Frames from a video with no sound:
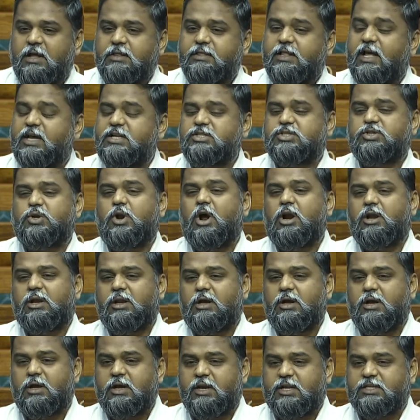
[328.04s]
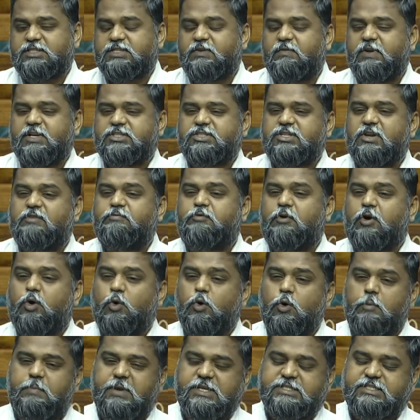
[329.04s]
There is not a reservation for
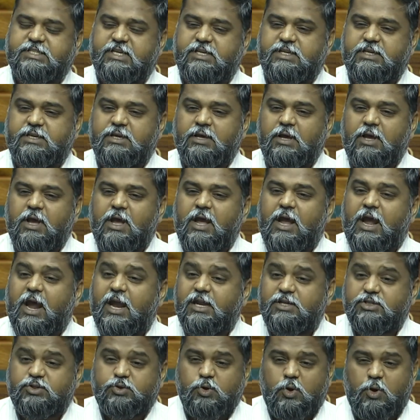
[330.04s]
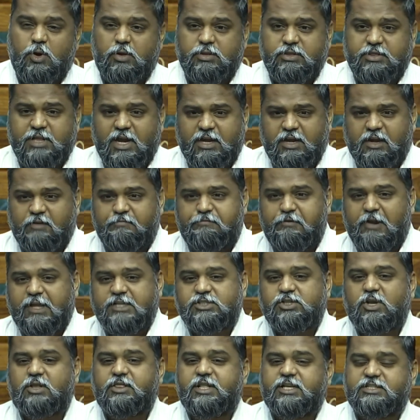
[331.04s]
OBC. And so that
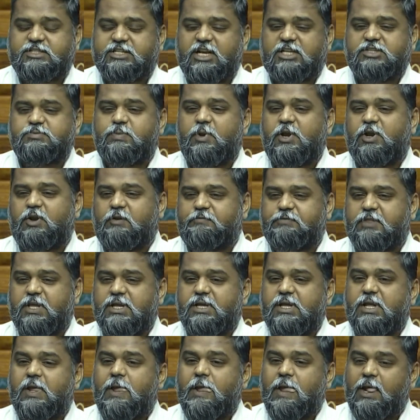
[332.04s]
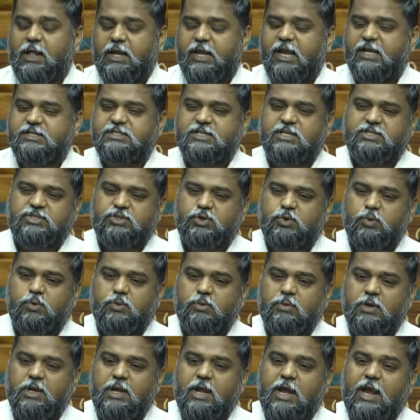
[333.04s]
reflects on the judgment of the cases too.
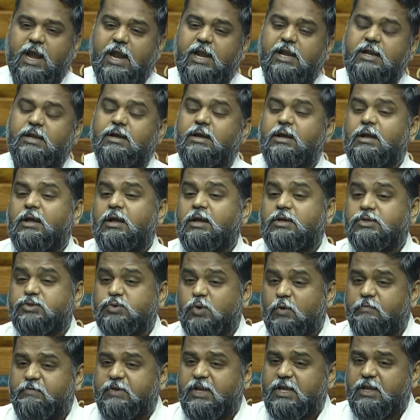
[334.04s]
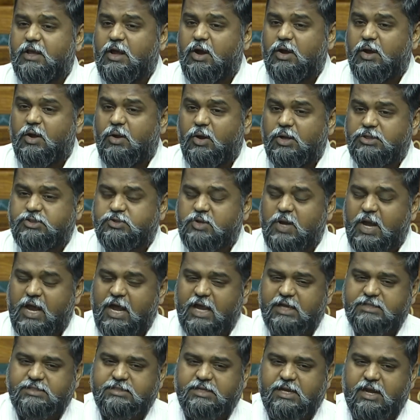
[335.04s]
And so we also
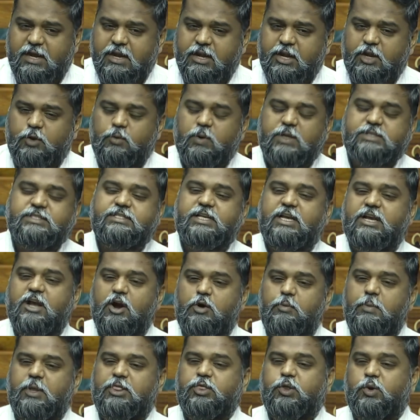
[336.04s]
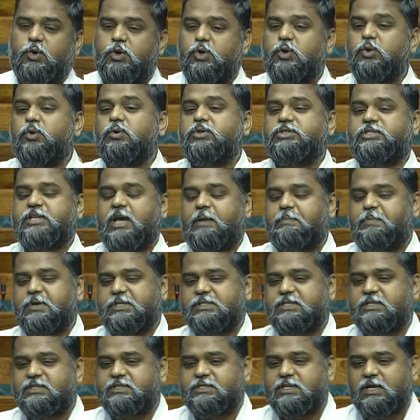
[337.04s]
ask and request the government through you,
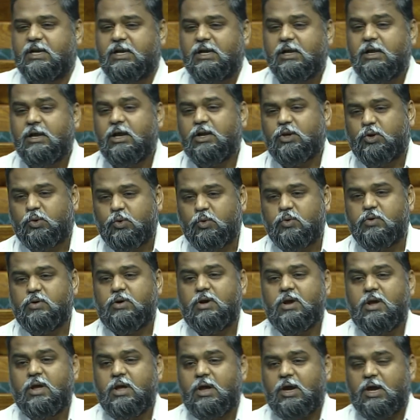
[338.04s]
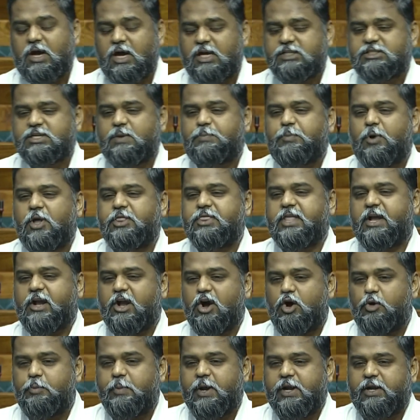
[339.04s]
Chairperson, sir, to urge upon the
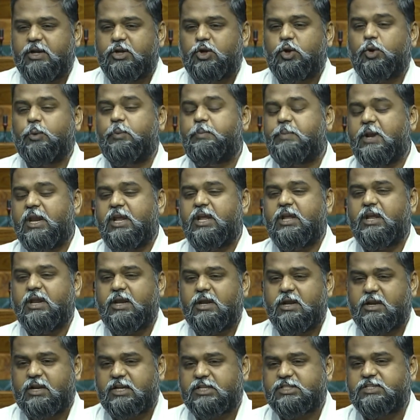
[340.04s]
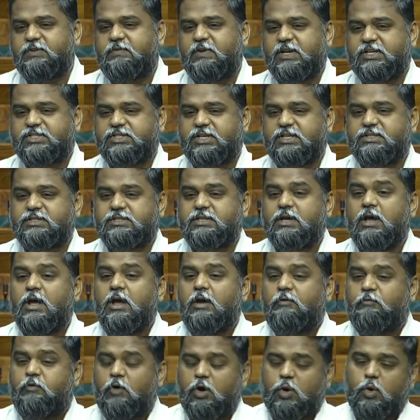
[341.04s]
government to bring in reservations
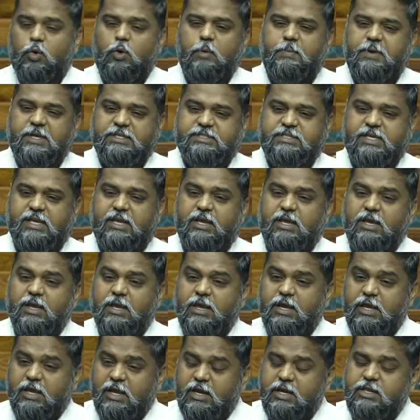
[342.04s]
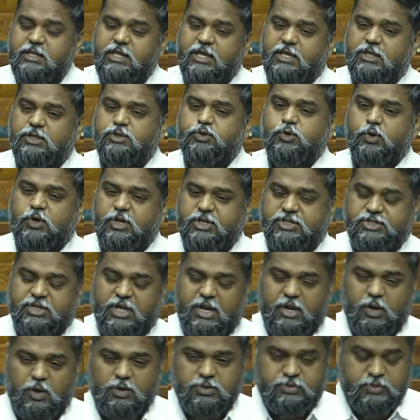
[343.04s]
for OBC in the
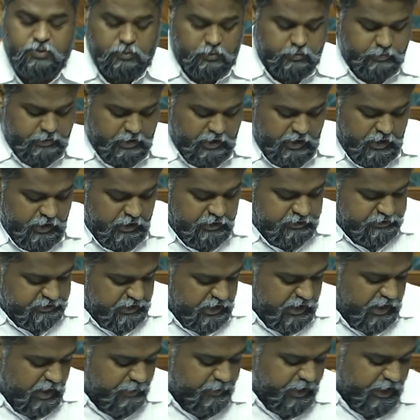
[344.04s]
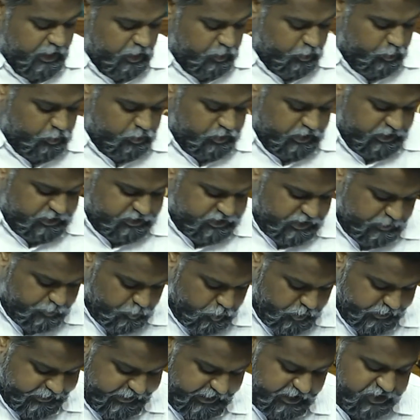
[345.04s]
judiciary also. Sir, coming into the
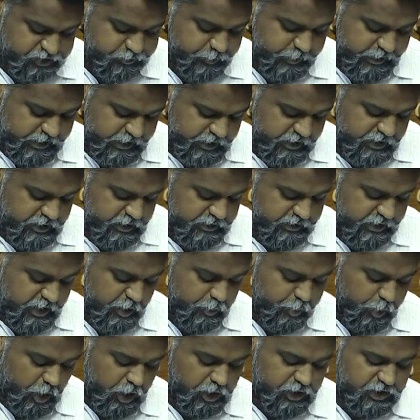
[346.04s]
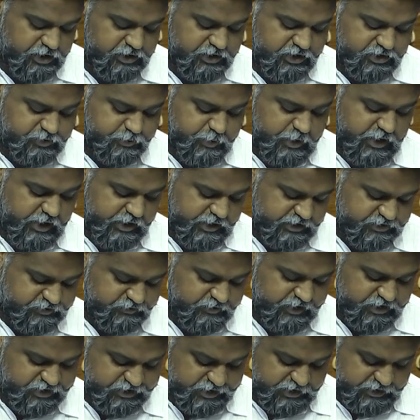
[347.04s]
Jammu and Kashmir, they have brought in this bill
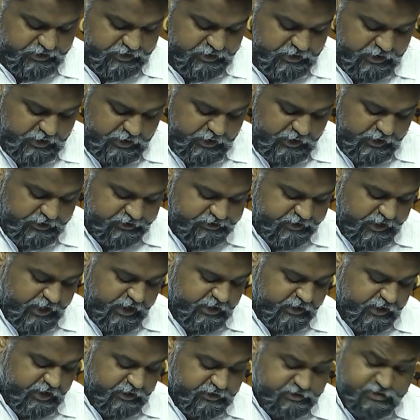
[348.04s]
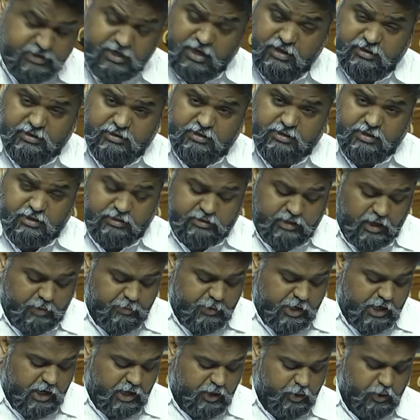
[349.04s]
reservation saying that, sir,
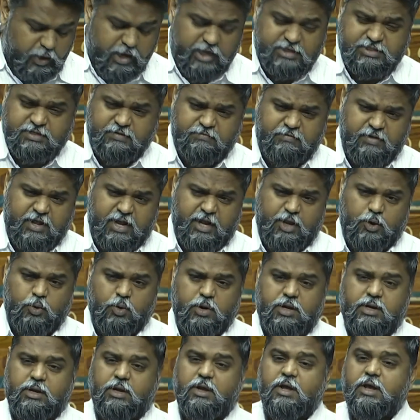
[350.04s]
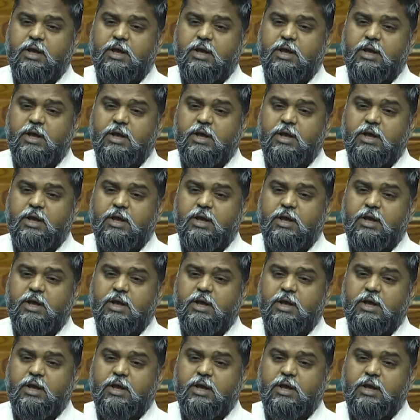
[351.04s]
Tamil Nadu has a very good